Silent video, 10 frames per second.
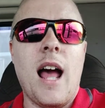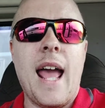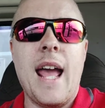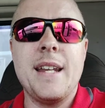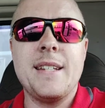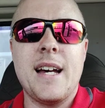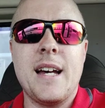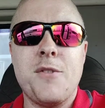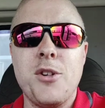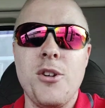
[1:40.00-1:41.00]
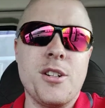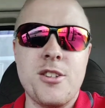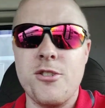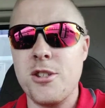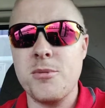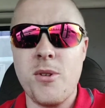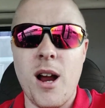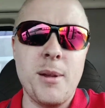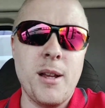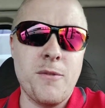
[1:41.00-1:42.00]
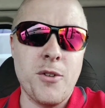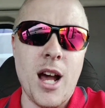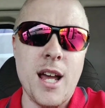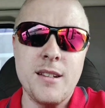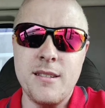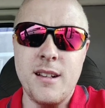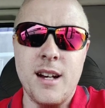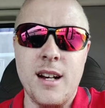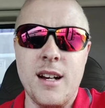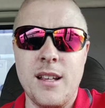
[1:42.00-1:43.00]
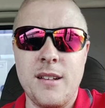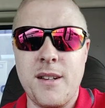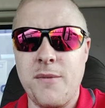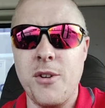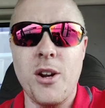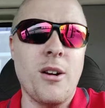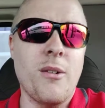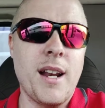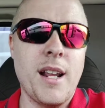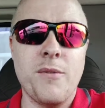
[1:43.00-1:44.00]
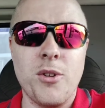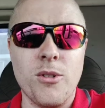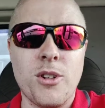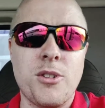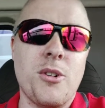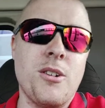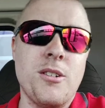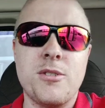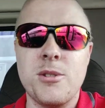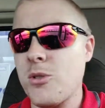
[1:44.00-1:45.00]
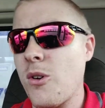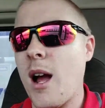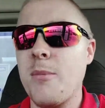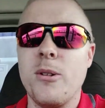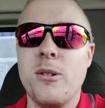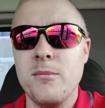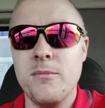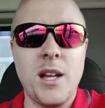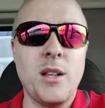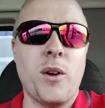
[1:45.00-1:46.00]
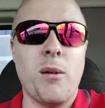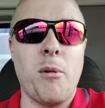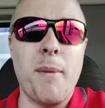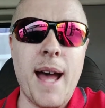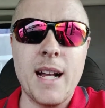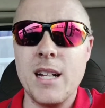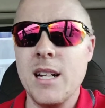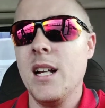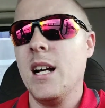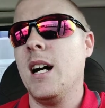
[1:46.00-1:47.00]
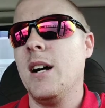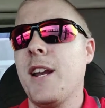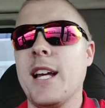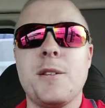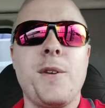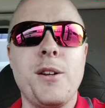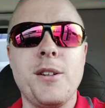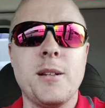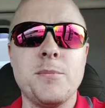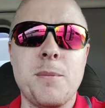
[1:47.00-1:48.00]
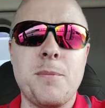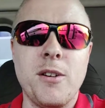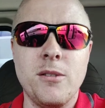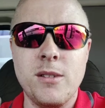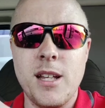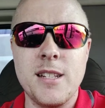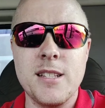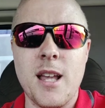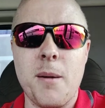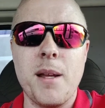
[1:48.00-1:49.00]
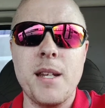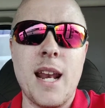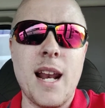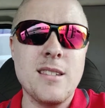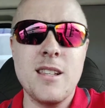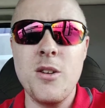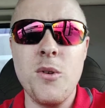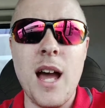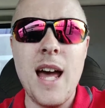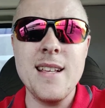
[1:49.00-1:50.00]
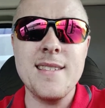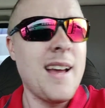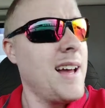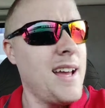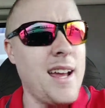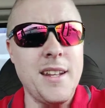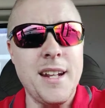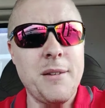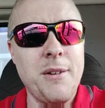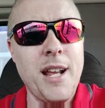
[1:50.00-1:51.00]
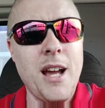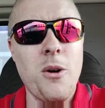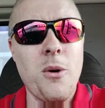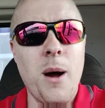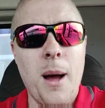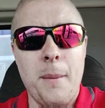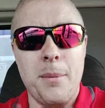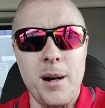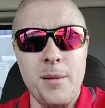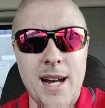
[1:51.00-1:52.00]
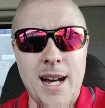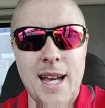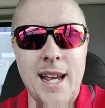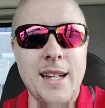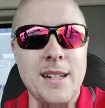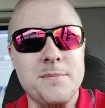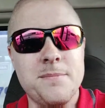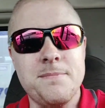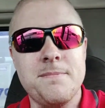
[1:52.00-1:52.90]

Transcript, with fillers: And uh, if you're new here, consider subscribing. If you're not, uh, if you're not already, if you're a returning subscriber, thanks for coming back. Uh, if you like this video, hit thumbs up. If you don't, hit the dislike button. And I'll see you guys in the next video. Bye-bye.